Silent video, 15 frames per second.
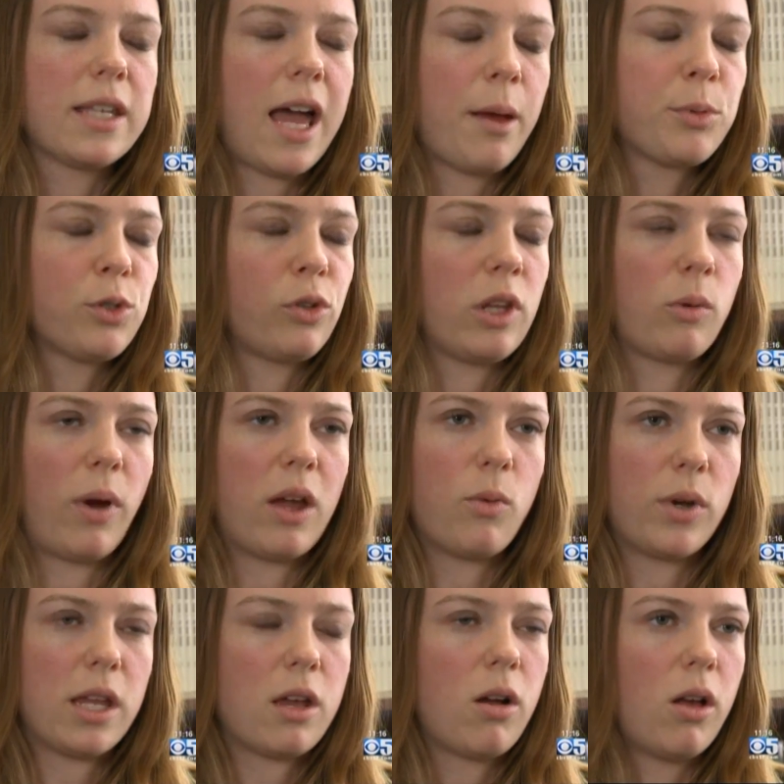absolutely right
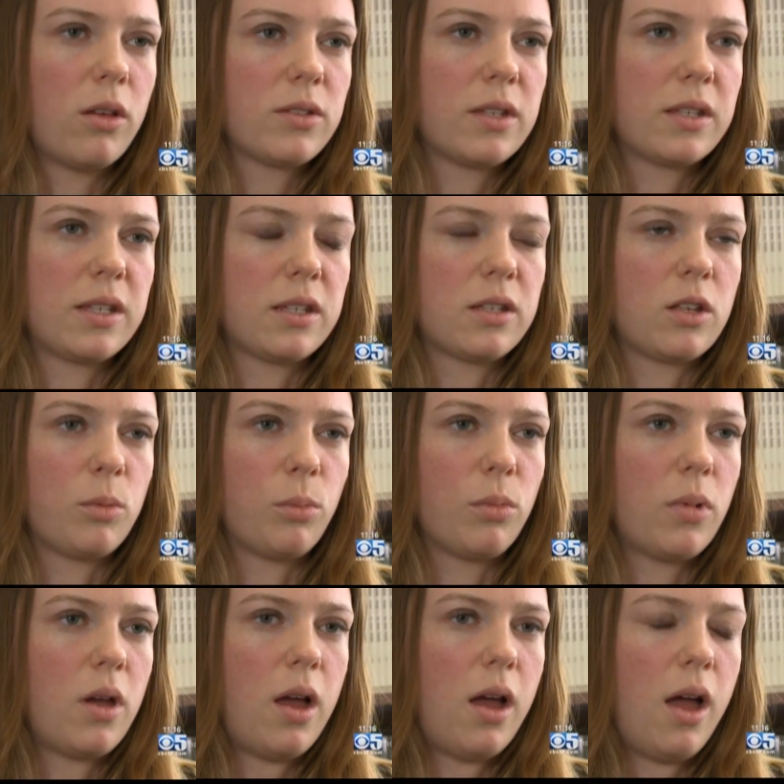when he calls the
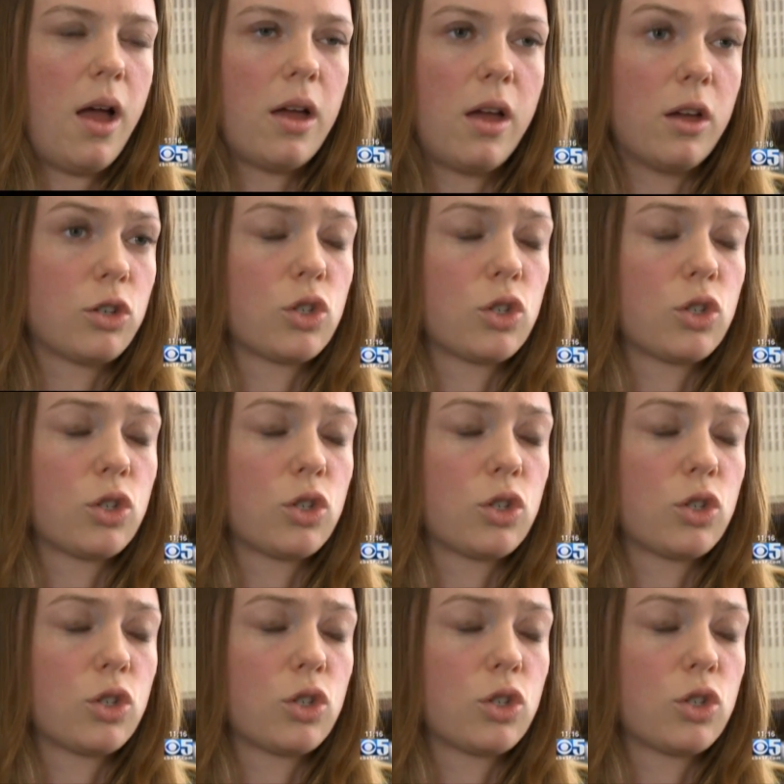system a, a